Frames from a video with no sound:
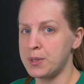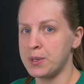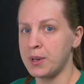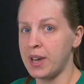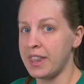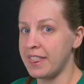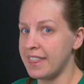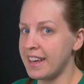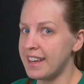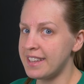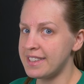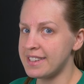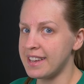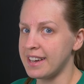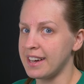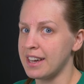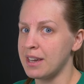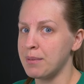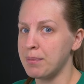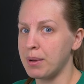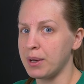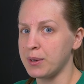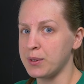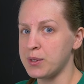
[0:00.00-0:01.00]
So at that
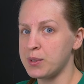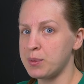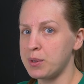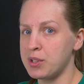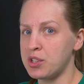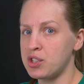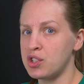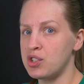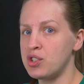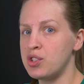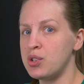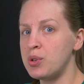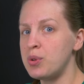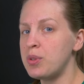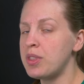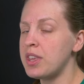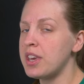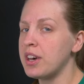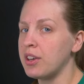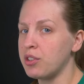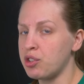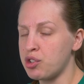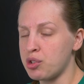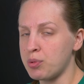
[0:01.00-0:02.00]
time, I'll switch to
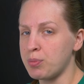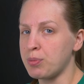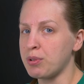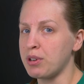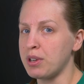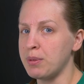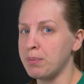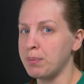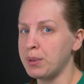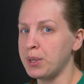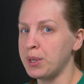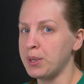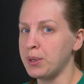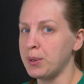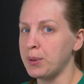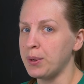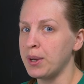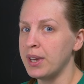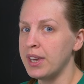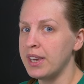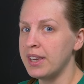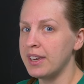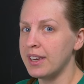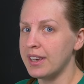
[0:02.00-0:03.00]
the ultramarine
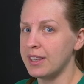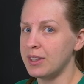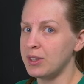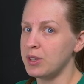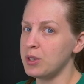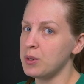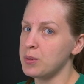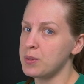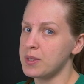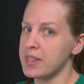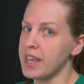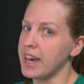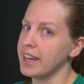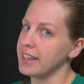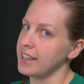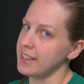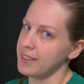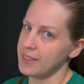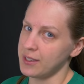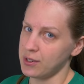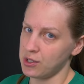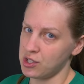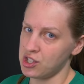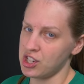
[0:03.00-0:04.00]
blue and use that
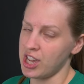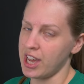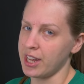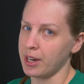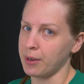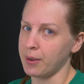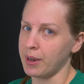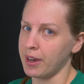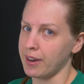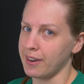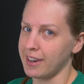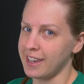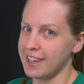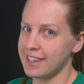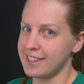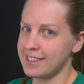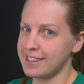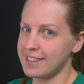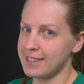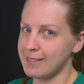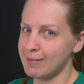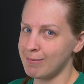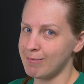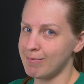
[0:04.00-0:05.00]
in those shadow
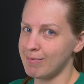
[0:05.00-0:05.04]
areas.